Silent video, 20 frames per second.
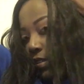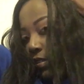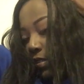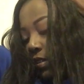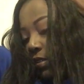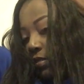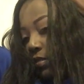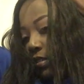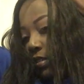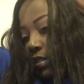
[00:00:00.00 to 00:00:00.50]

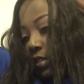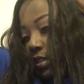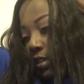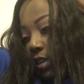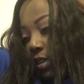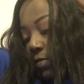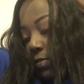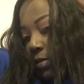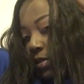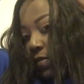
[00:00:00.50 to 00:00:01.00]
So just to
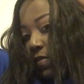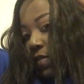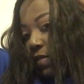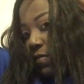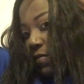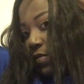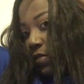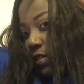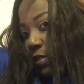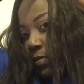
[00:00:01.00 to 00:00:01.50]
keep it from
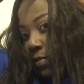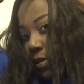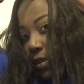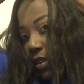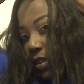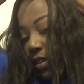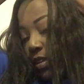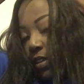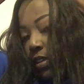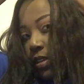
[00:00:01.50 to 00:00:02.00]
flipping
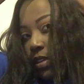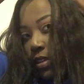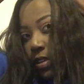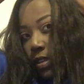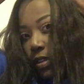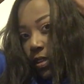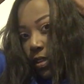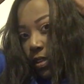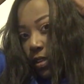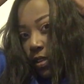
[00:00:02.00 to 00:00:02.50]

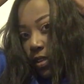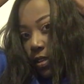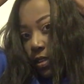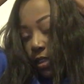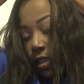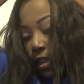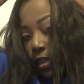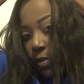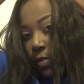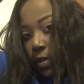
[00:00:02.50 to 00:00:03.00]

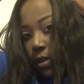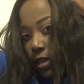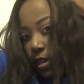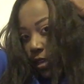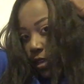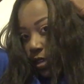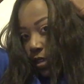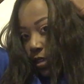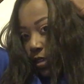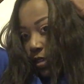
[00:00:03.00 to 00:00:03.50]
that
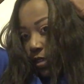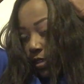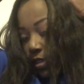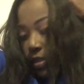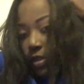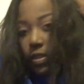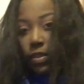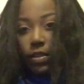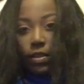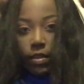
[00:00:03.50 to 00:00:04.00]
way,
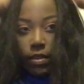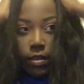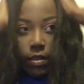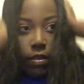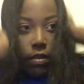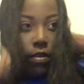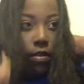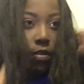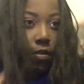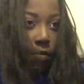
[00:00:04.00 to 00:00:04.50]

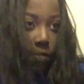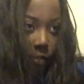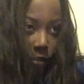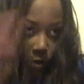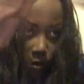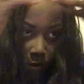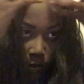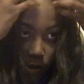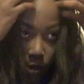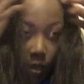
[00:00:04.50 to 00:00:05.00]
we'll
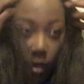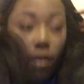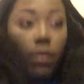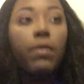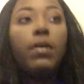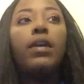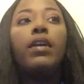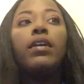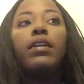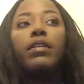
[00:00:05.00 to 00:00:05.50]
do it that
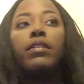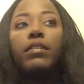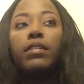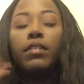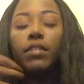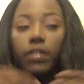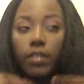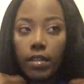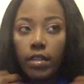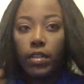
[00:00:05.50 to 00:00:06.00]
way
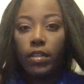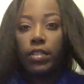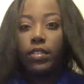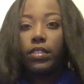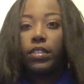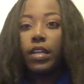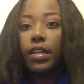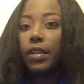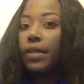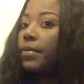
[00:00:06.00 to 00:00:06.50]
and it's
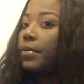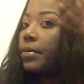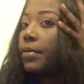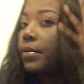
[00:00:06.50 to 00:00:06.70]
done.